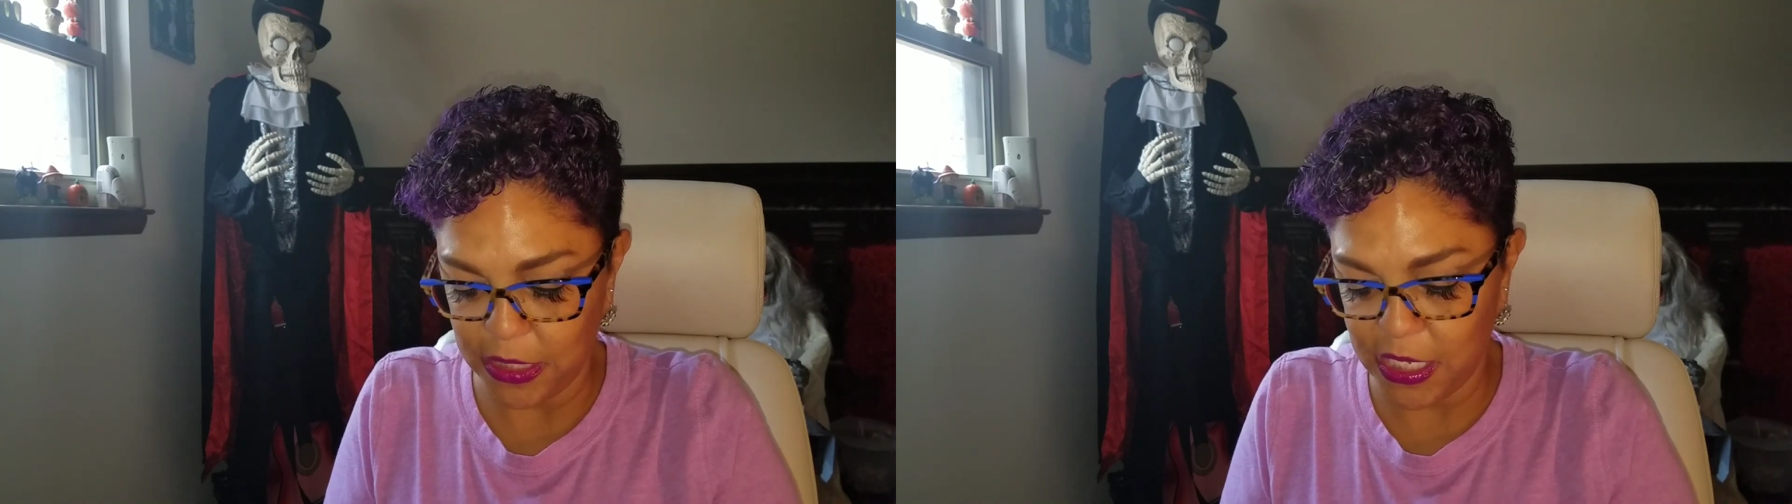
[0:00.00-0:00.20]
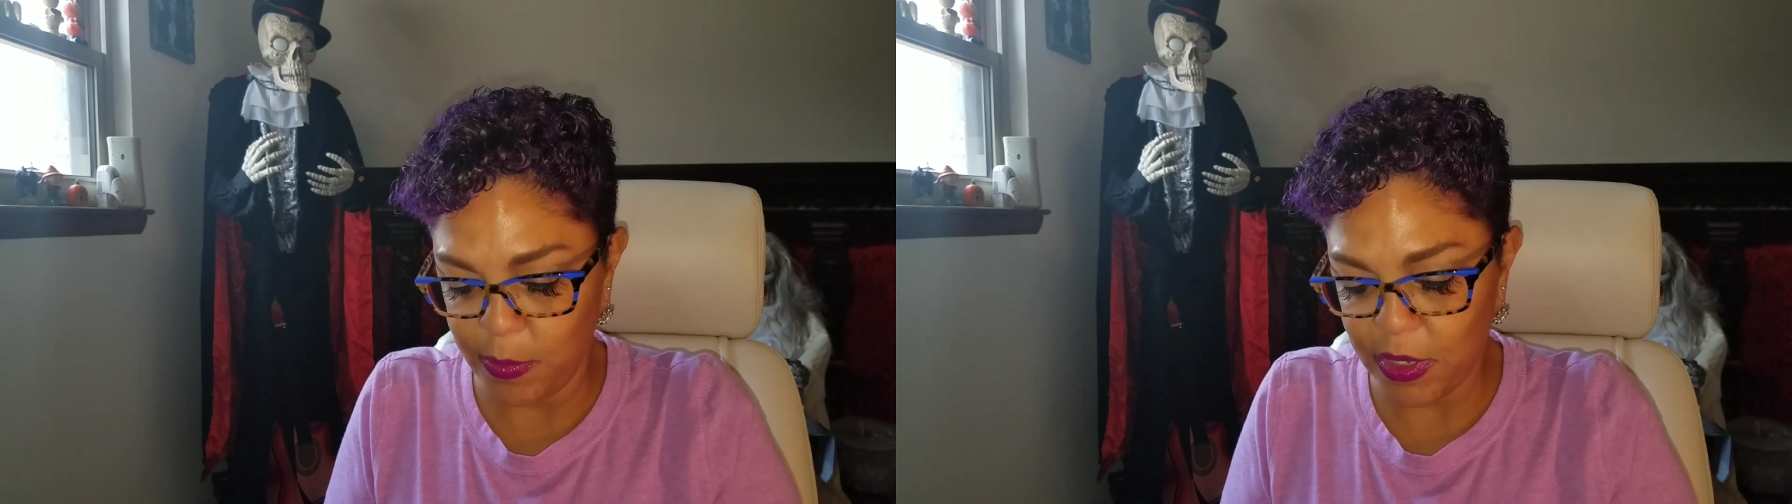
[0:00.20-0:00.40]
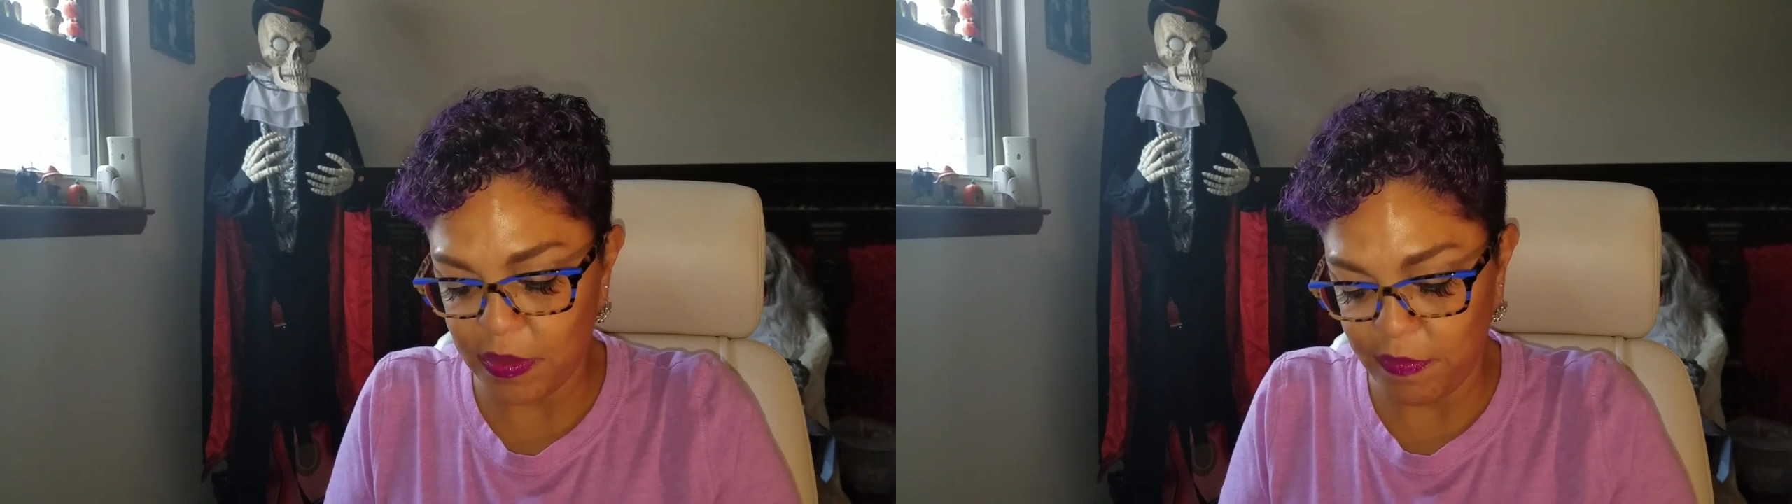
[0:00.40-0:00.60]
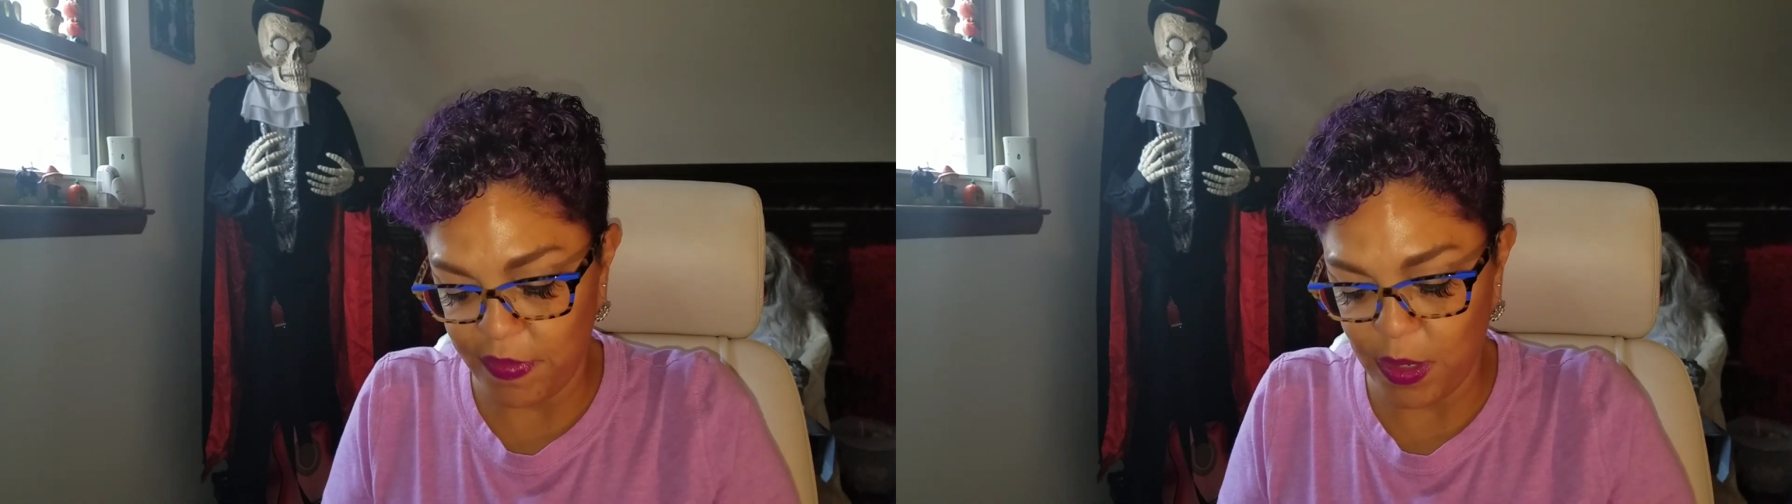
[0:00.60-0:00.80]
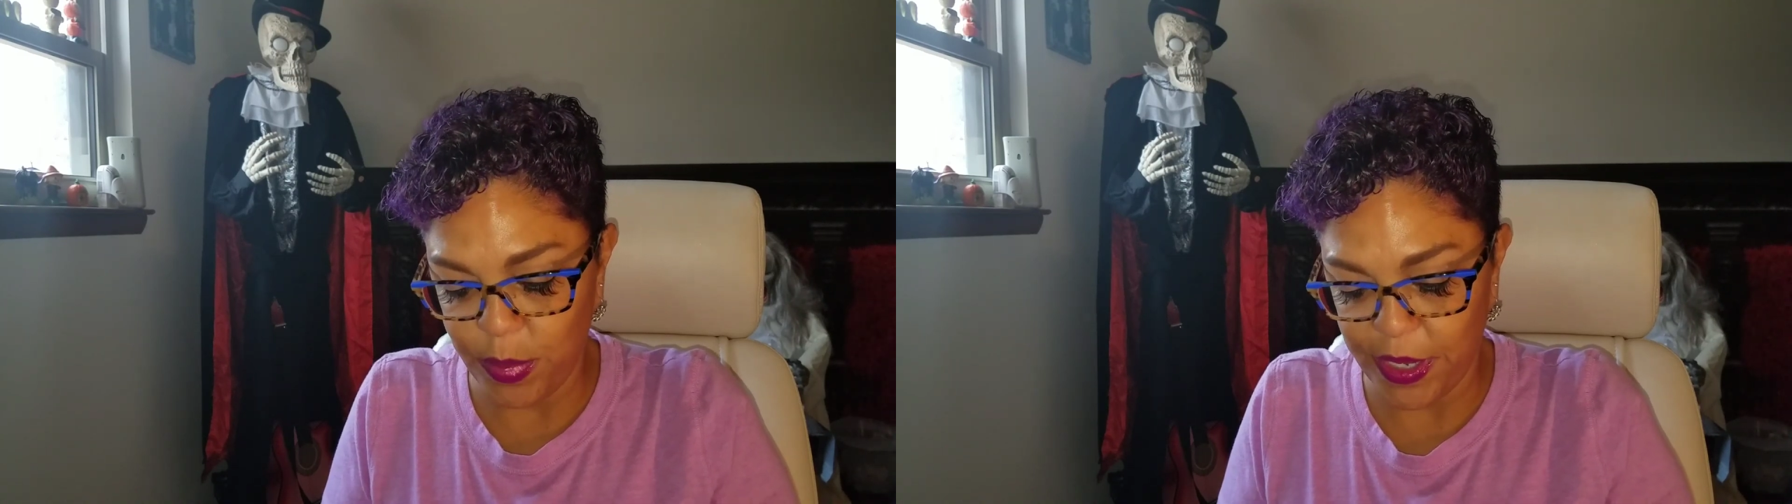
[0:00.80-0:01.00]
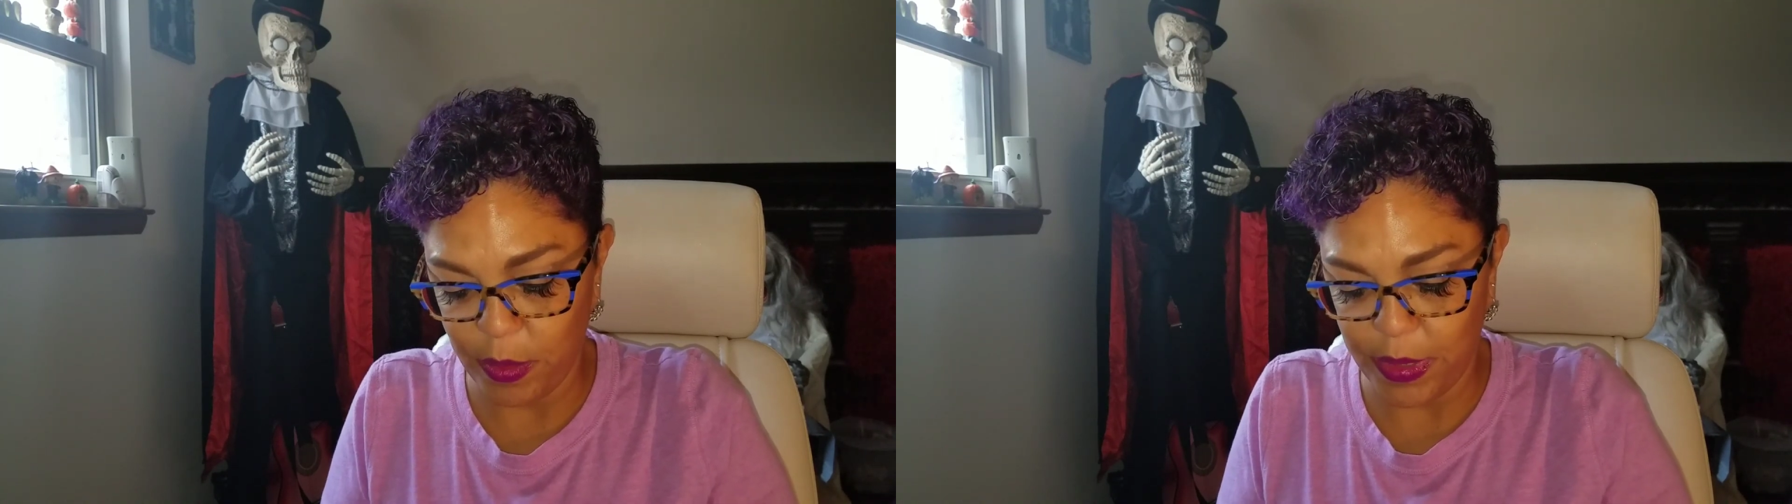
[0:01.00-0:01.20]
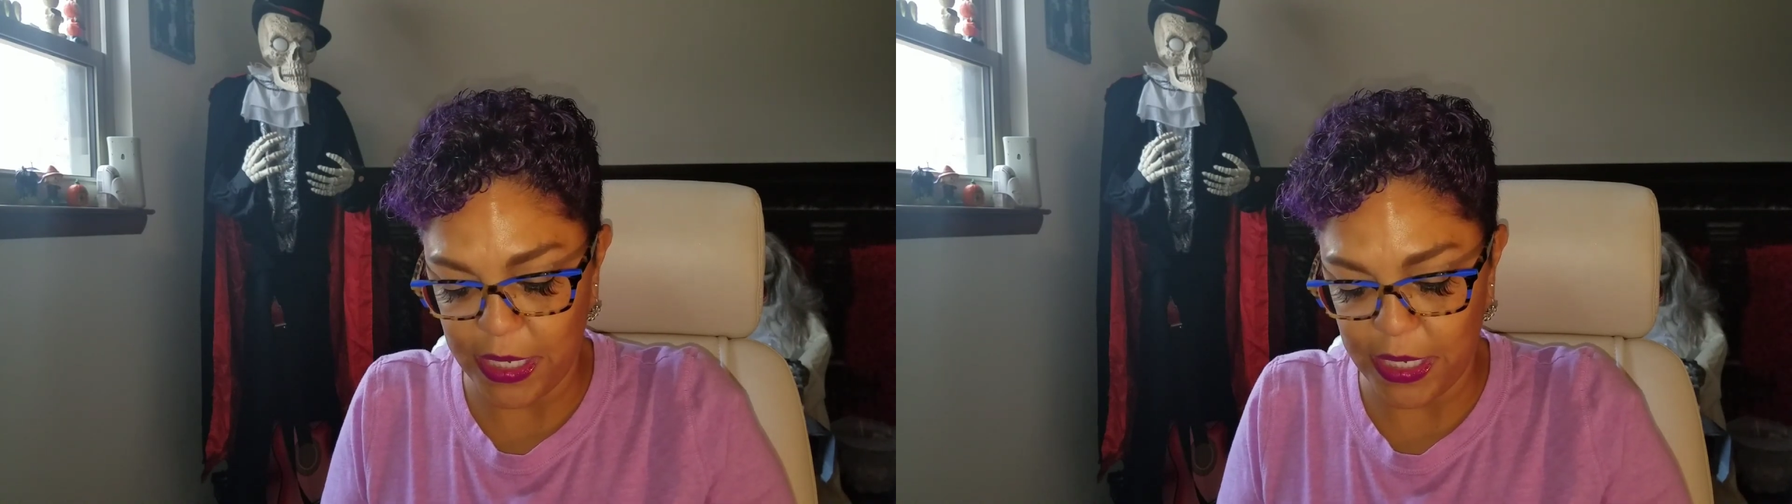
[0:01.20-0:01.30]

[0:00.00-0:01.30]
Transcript: it came out of the vampire